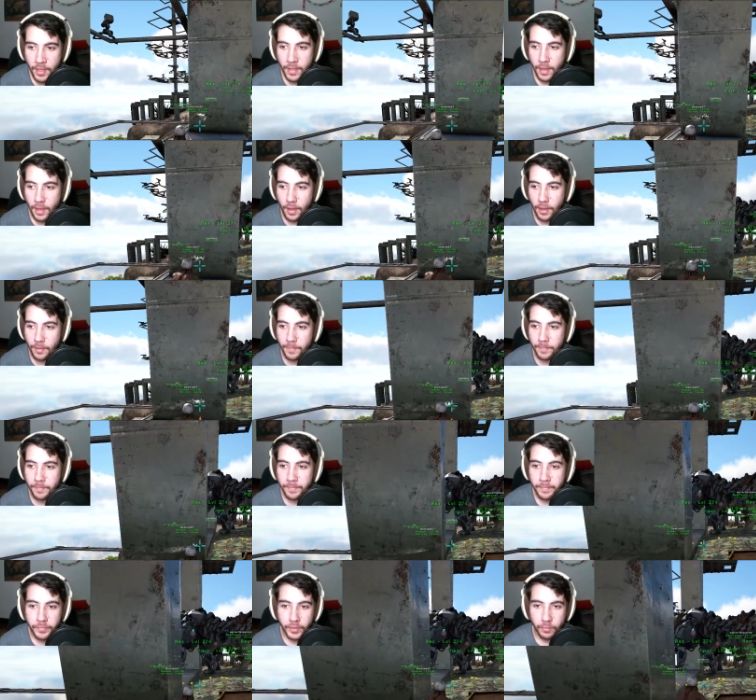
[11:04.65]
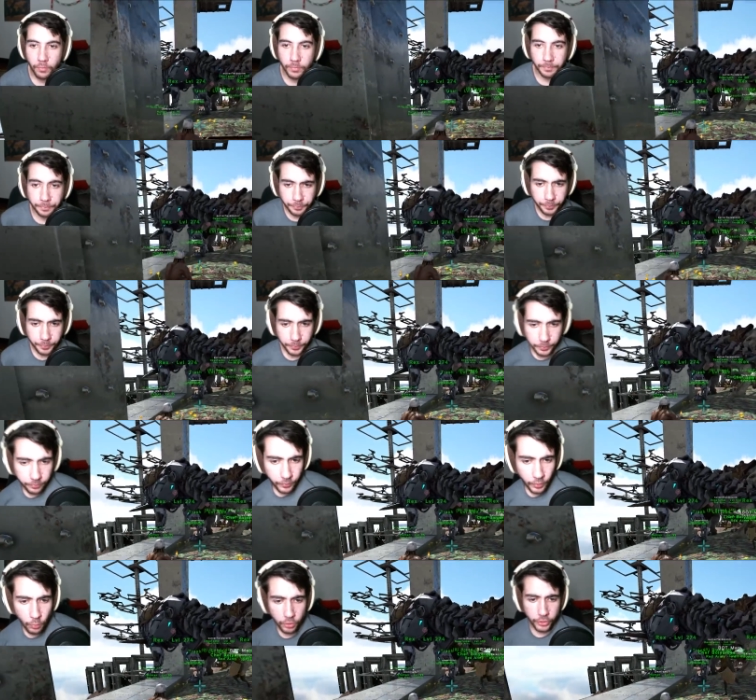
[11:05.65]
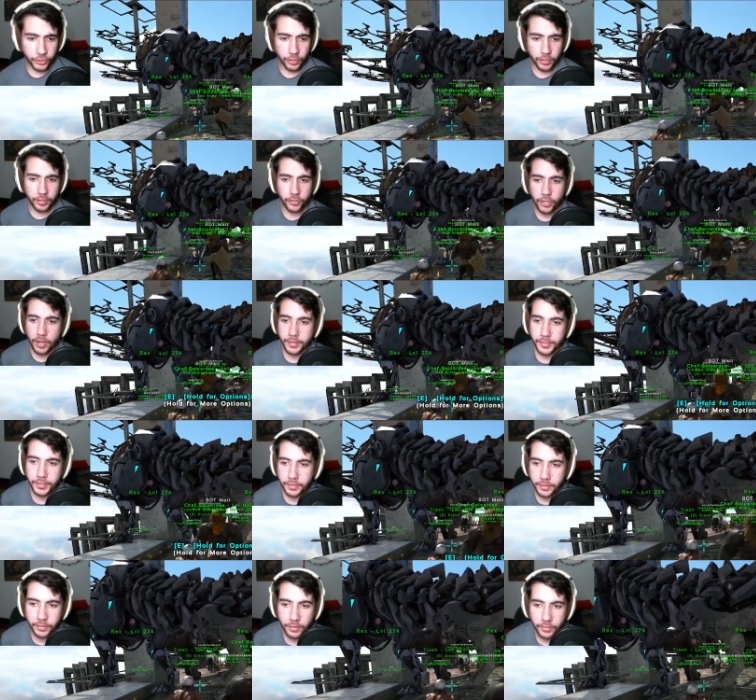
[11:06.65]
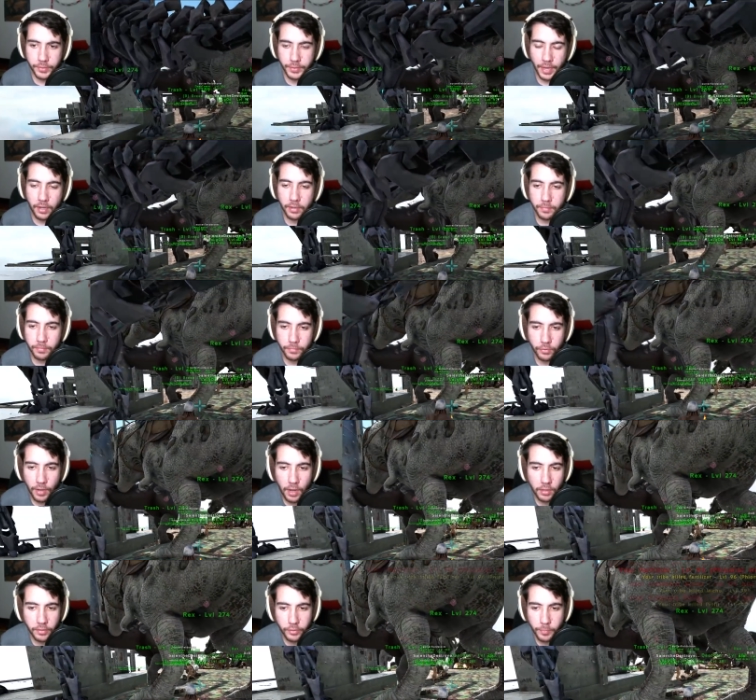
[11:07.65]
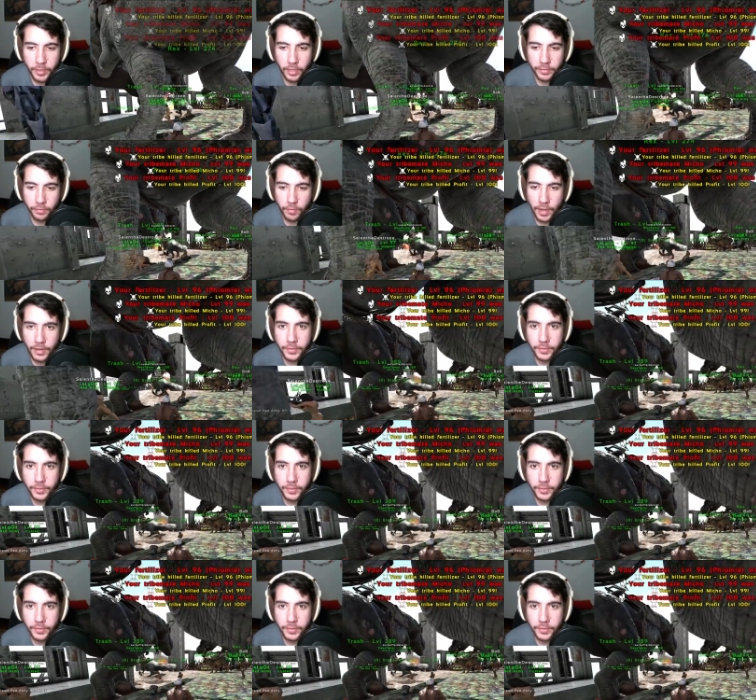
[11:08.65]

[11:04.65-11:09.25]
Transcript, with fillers: Um, we're just going to try to, you know, scare them. Growl a little bit on the Rex,